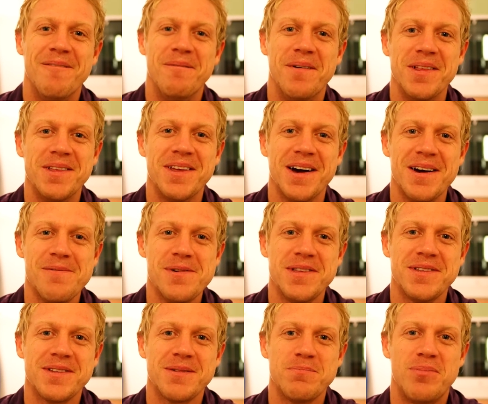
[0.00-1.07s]
But time
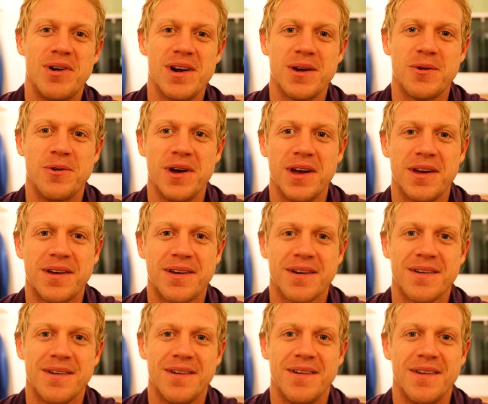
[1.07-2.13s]
is pretty quick.
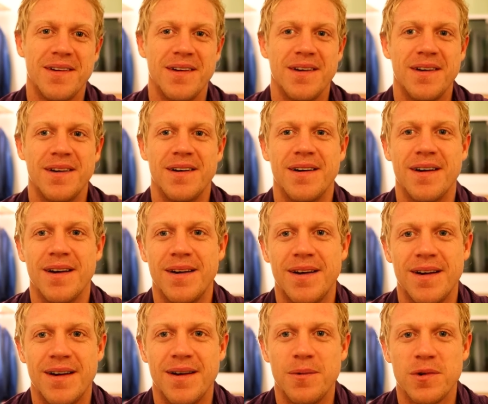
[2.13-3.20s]
I,
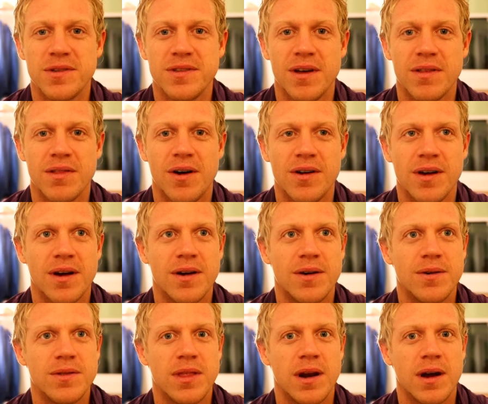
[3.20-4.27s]
uh, it was not long
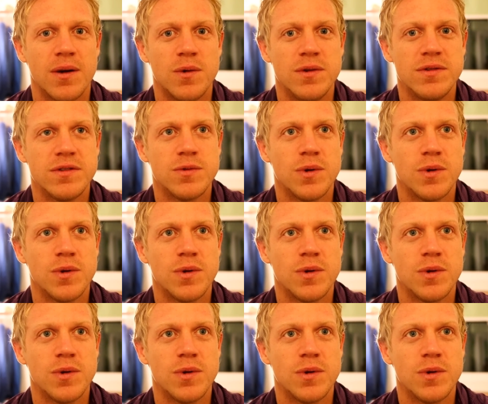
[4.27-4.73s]
ago that I was